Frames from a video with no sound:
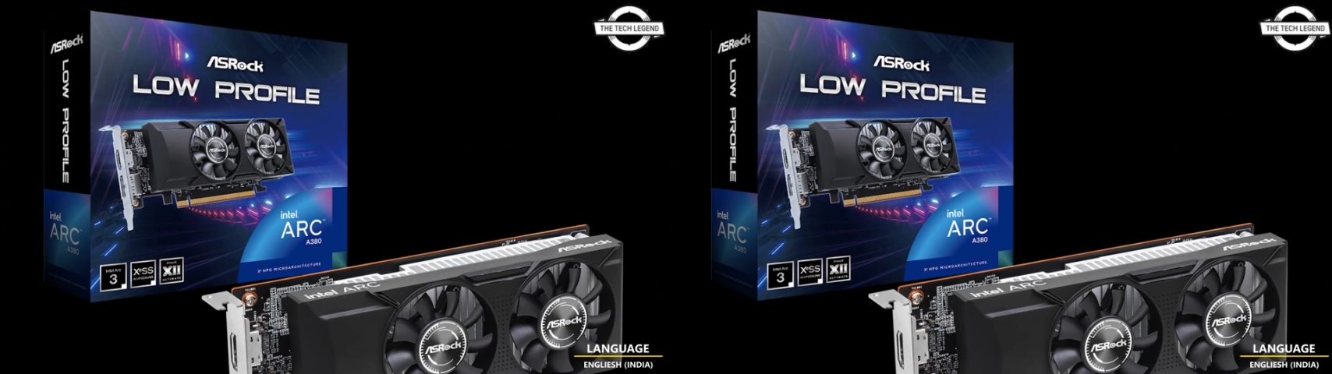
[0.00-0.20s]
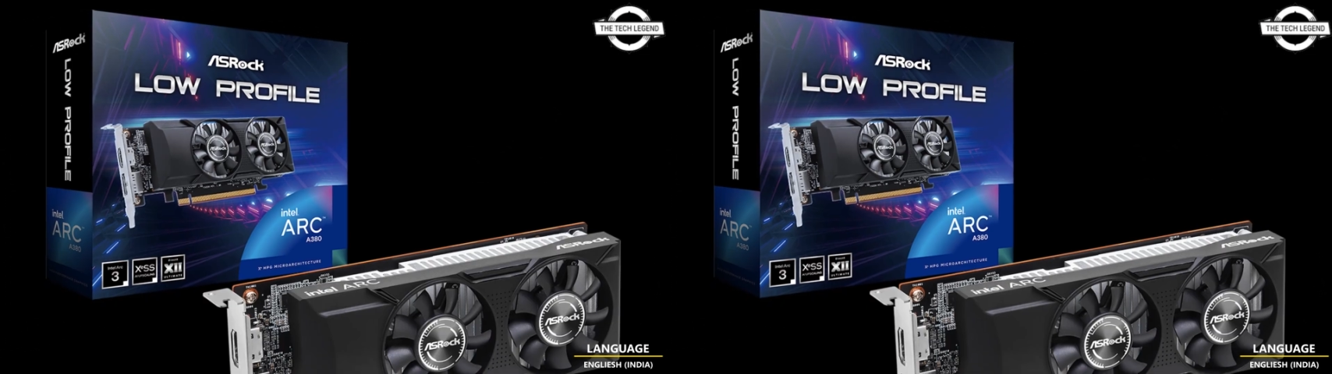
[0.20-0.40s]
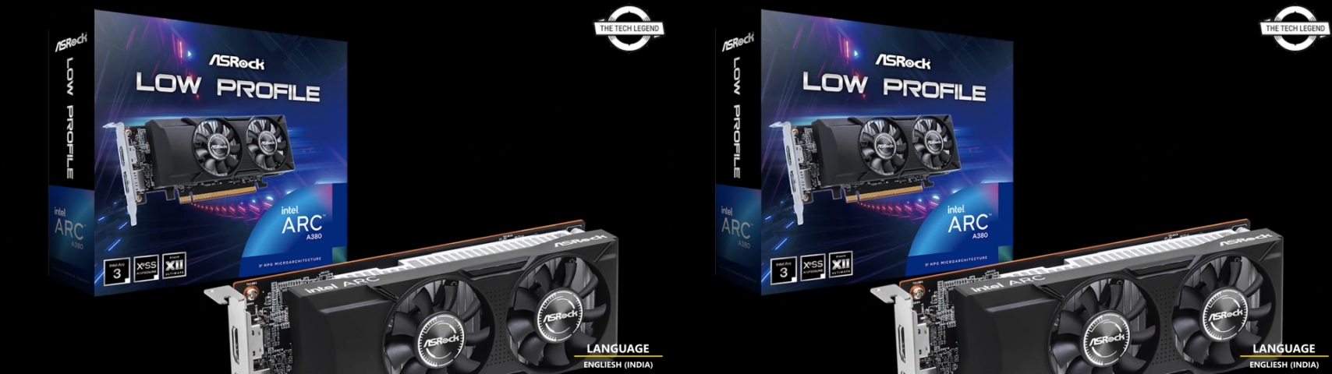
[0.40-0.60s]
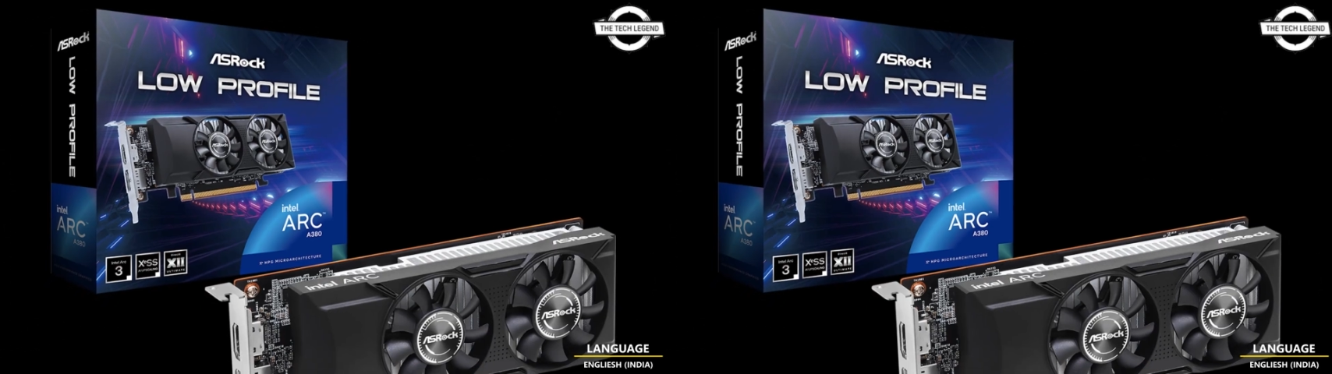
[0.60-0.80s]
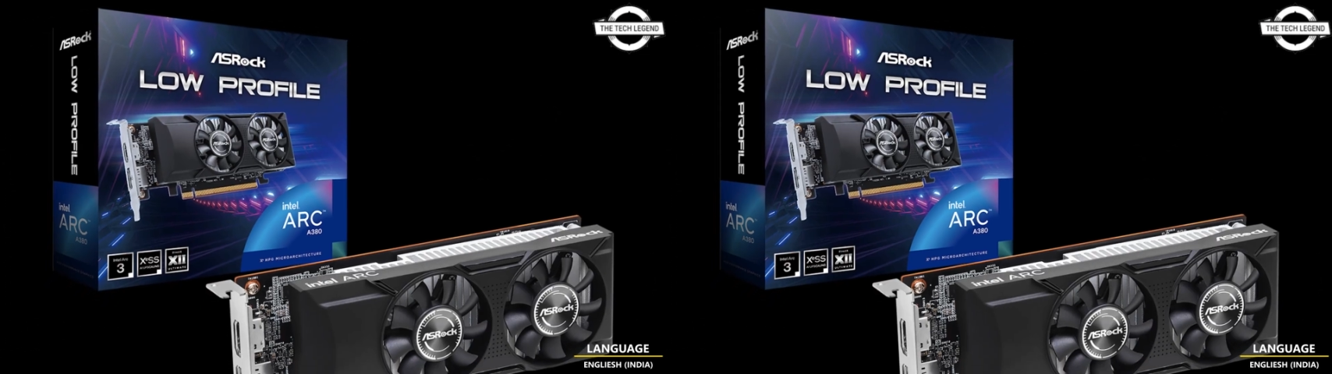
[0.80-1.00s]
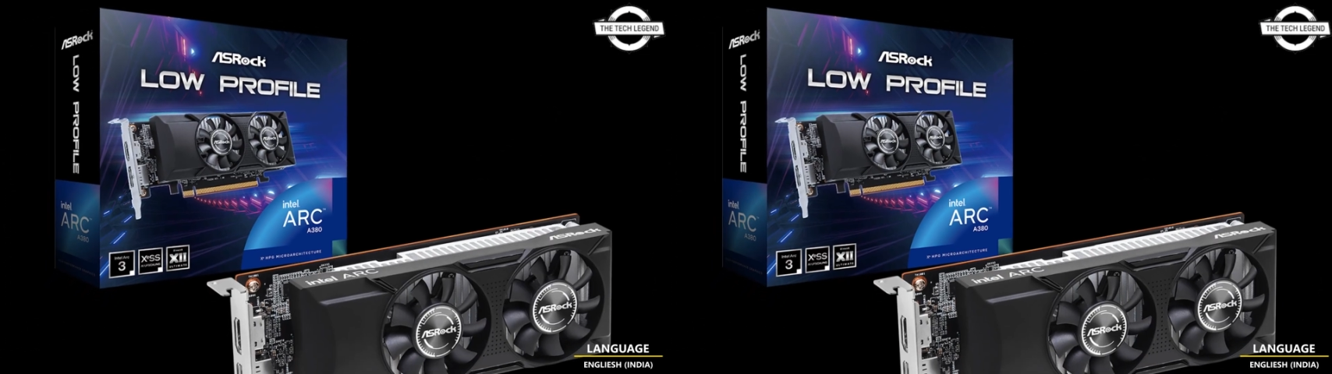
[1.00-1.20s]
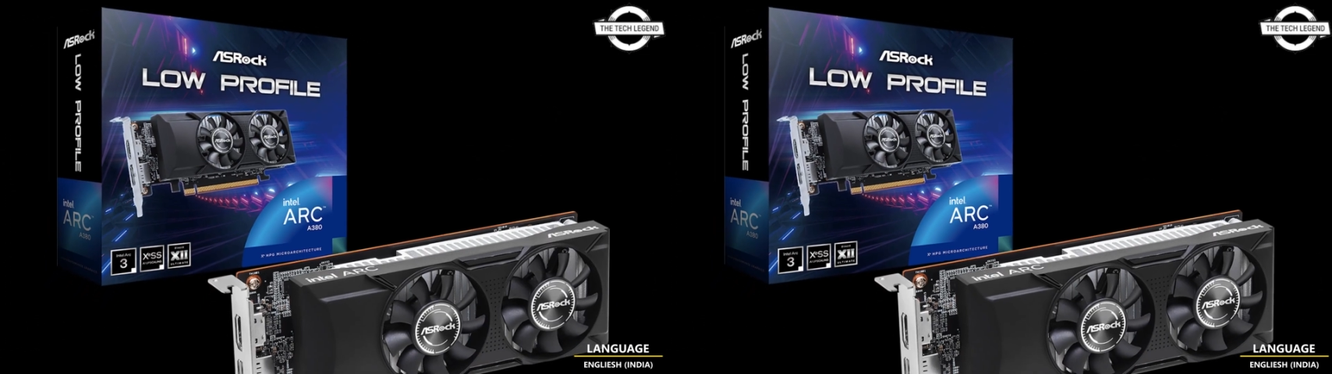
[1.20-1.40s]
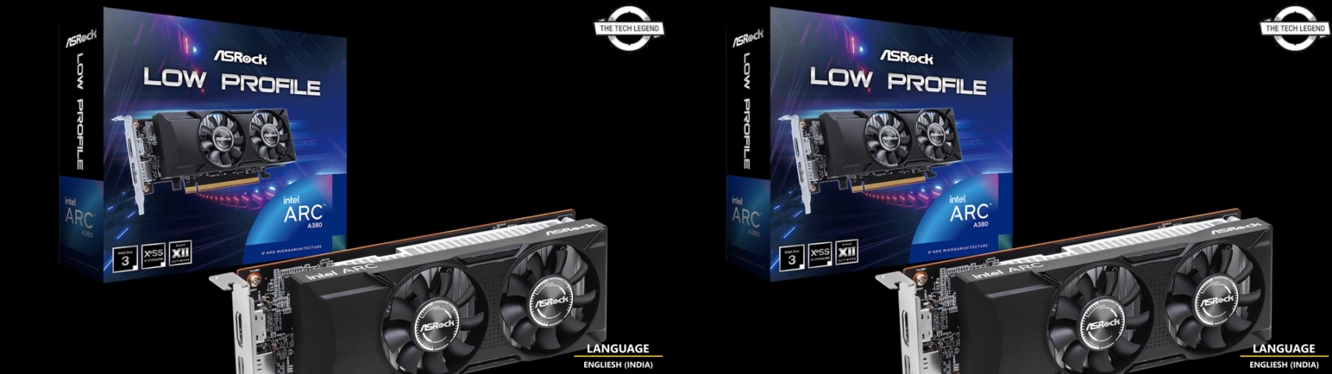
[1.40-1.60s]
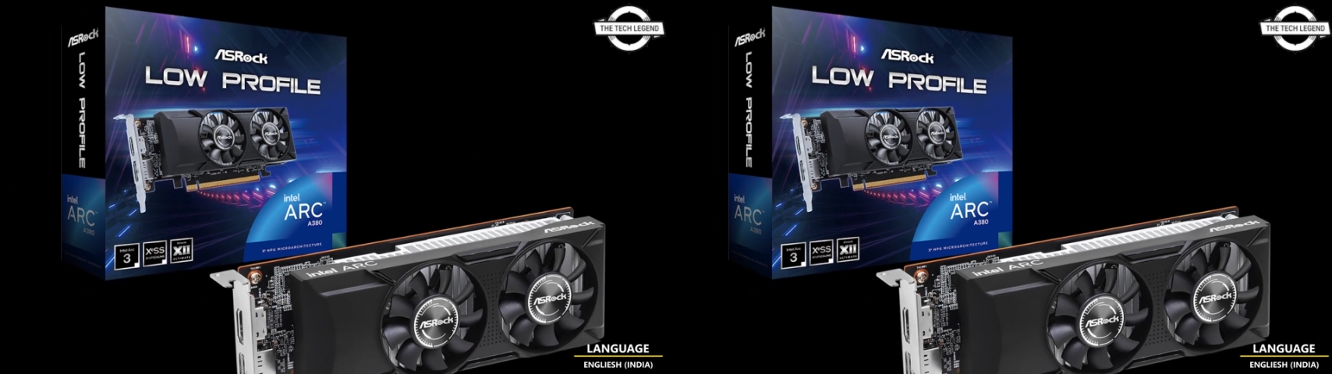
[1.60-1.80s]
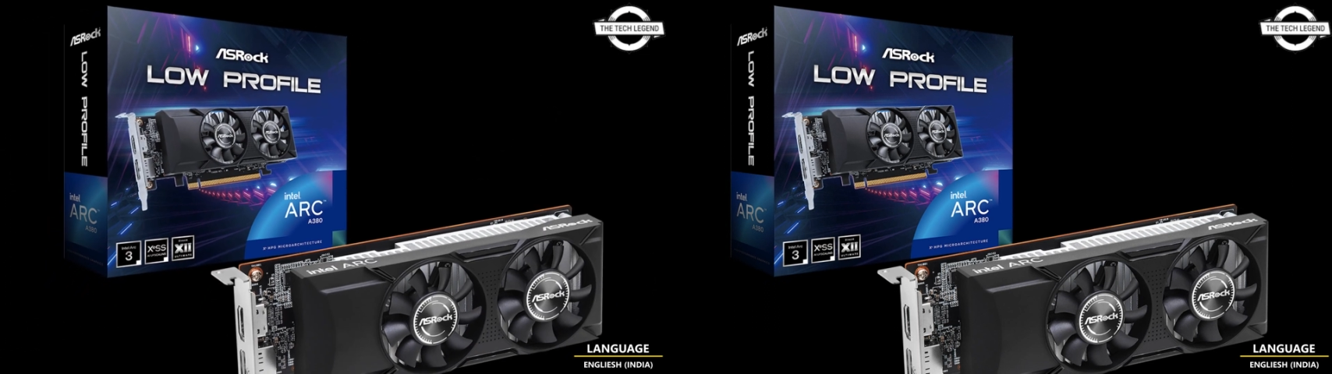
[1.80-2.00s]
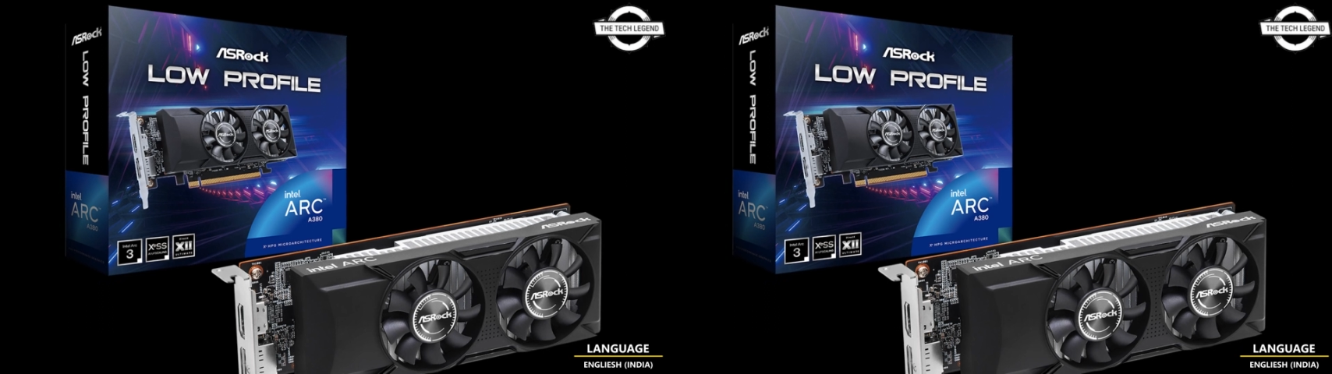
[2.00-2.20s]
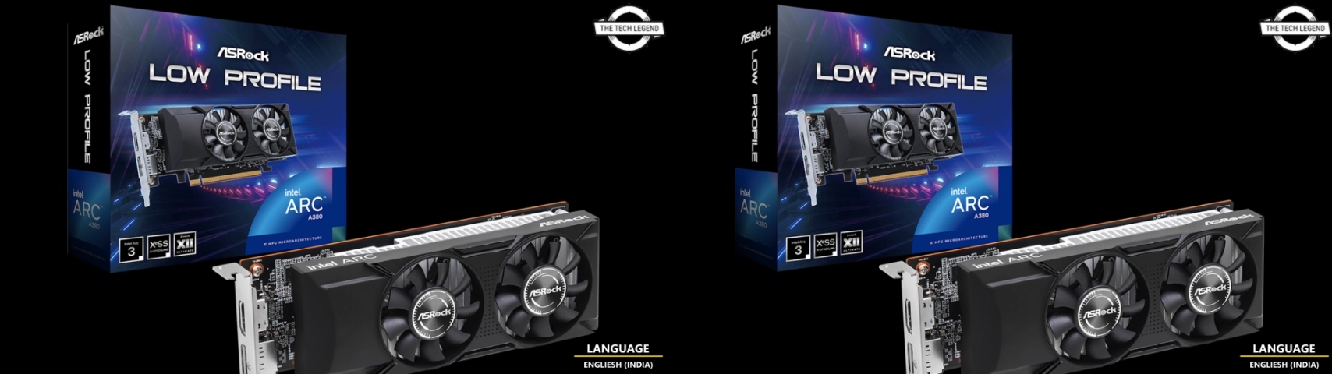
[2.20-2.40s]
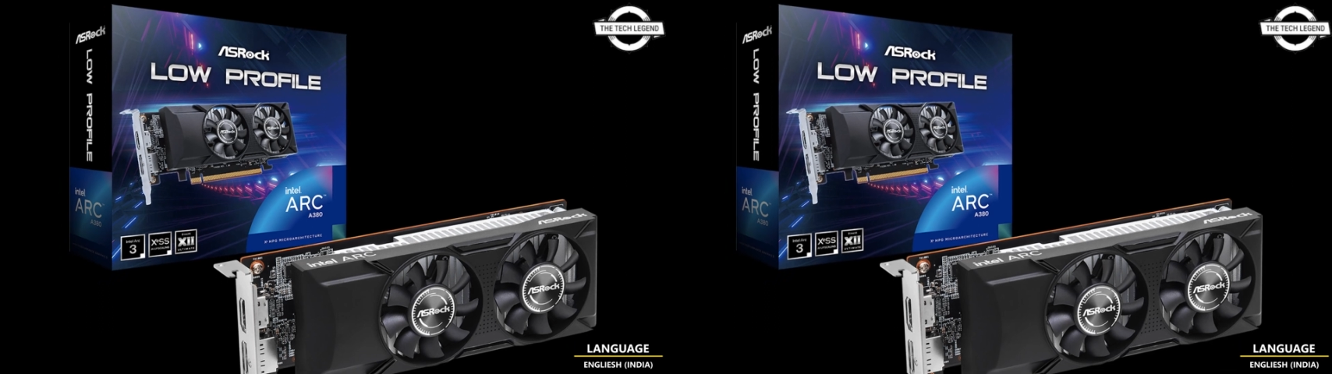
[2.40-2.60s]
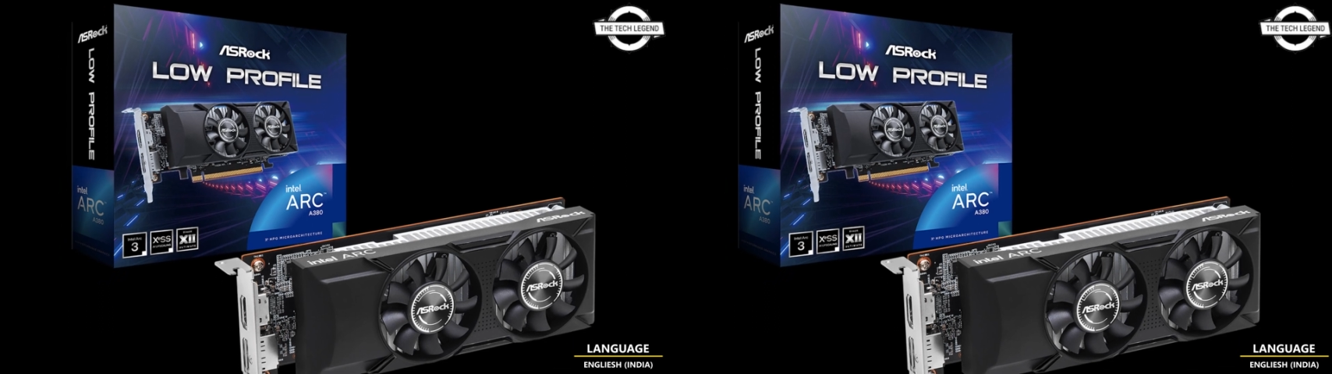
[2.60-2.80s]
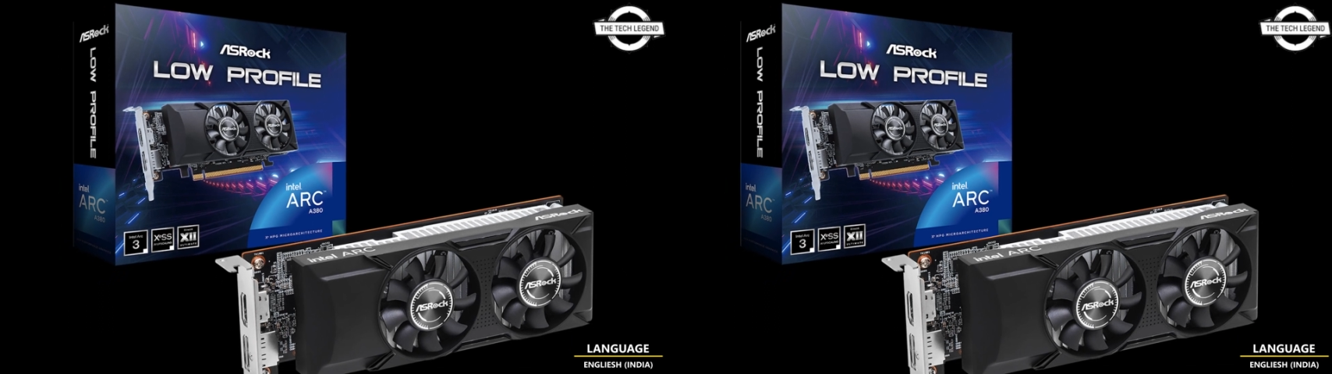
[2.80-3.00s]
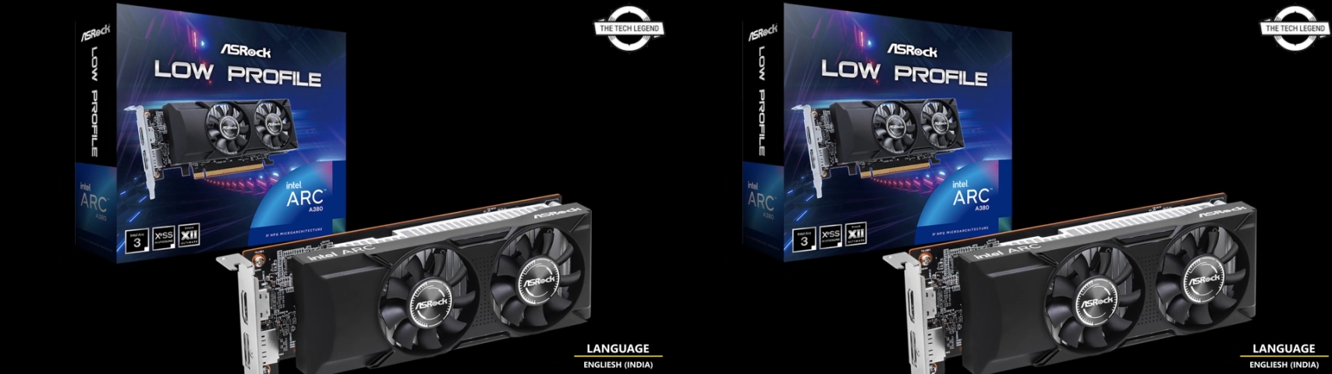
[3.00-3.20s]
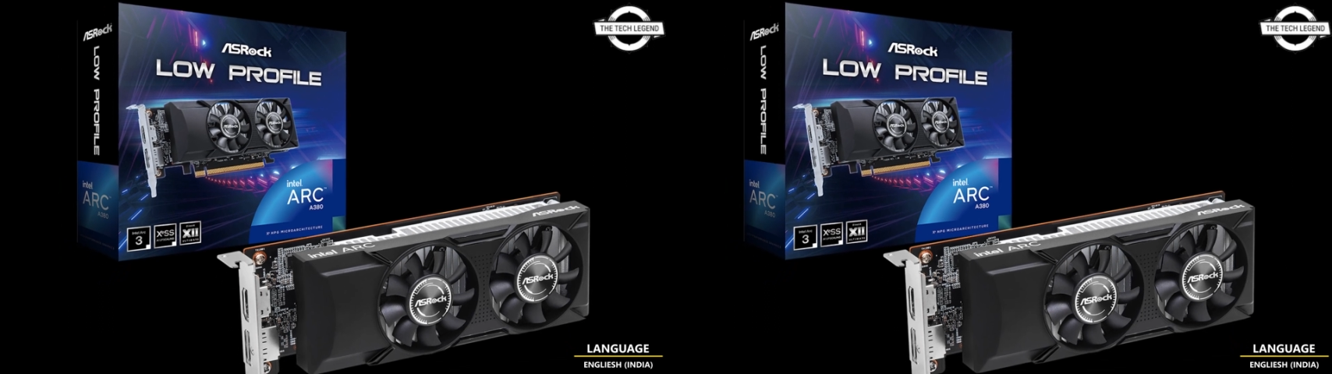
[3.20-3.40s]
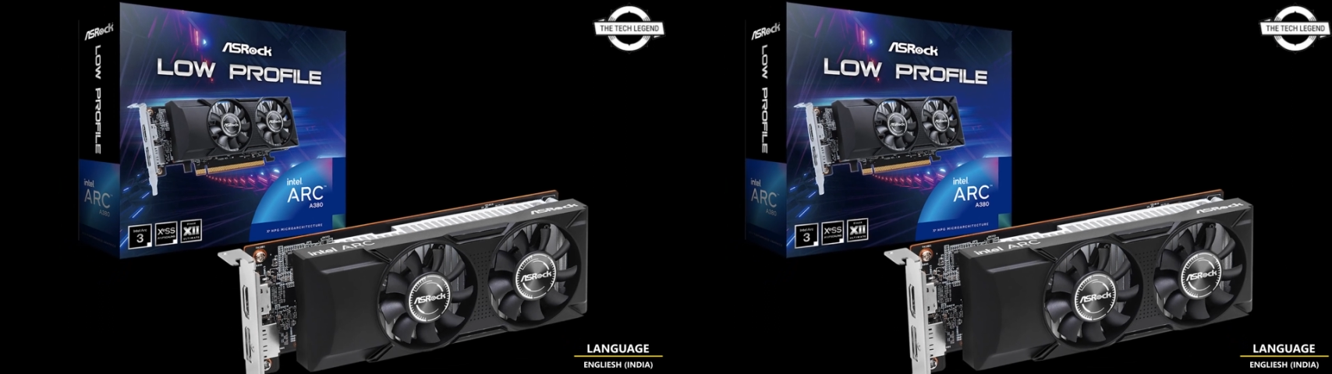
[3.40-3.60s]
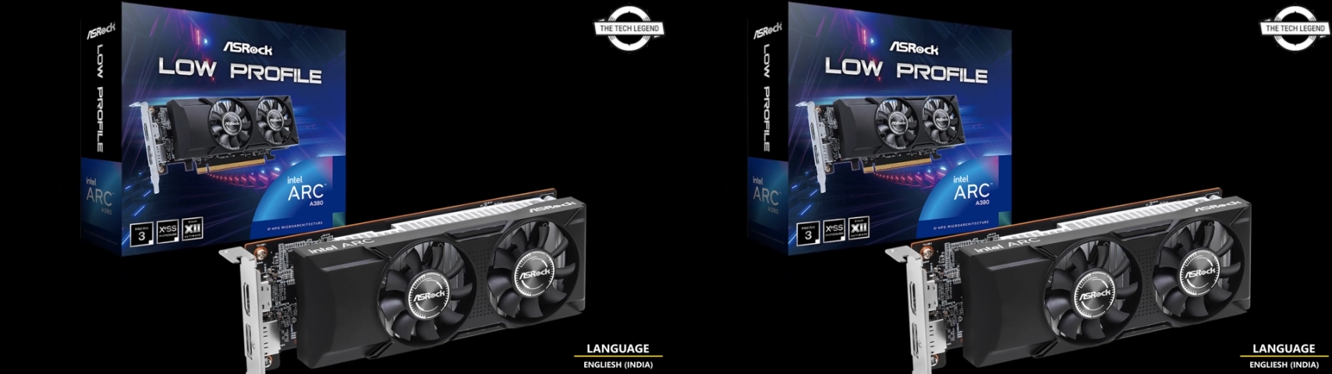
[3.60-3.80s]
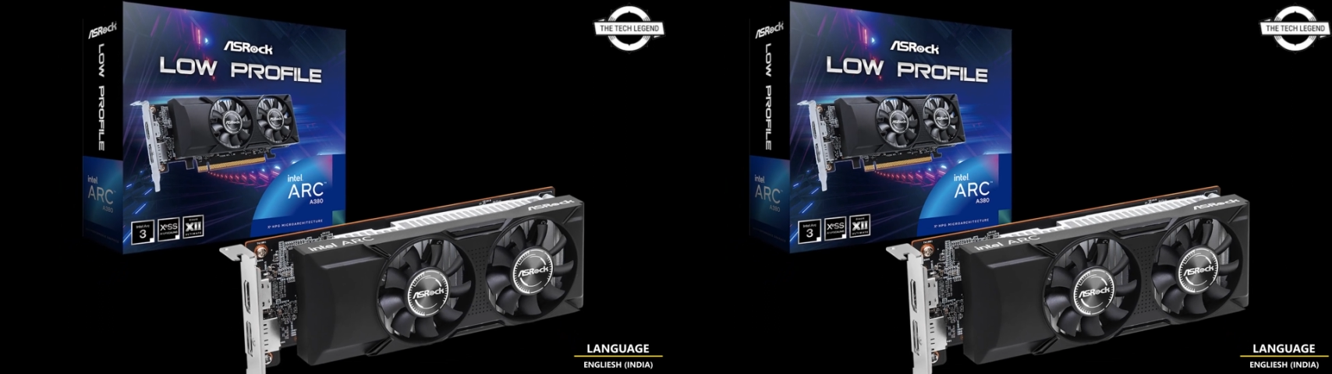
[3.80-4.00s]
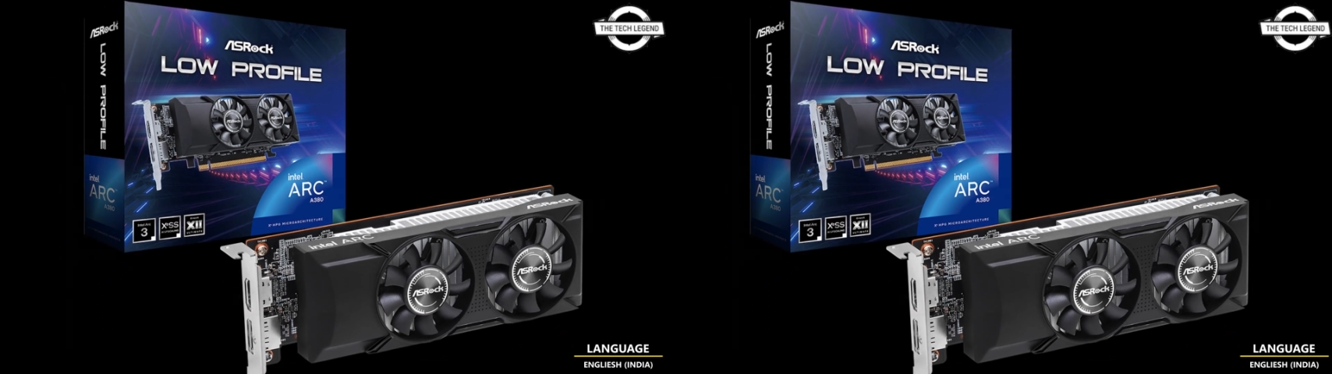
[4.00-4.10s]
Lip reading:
[unreadable: no face in view]